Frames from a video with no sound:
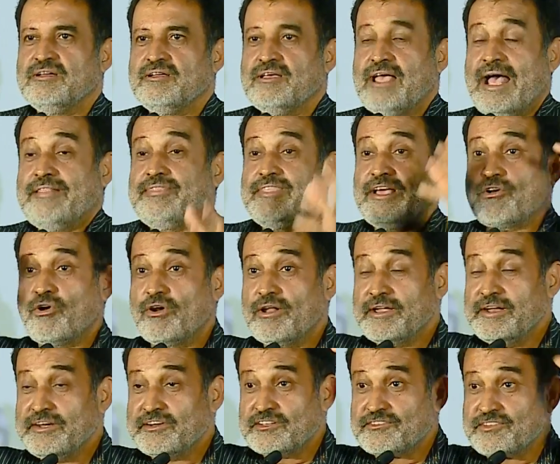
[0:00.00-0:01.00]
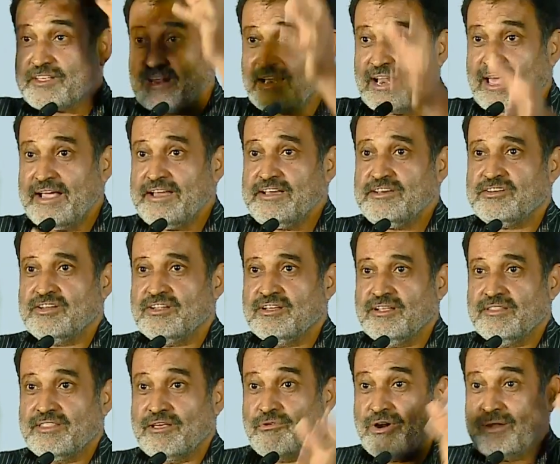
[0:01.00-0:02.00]
And they've got interests are aligned.
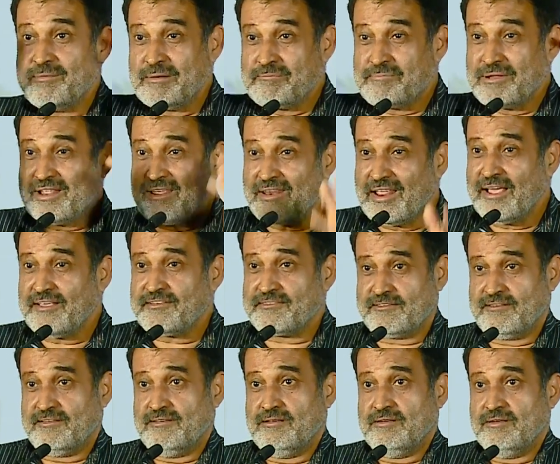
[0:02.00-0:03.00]
They want to be billionaires.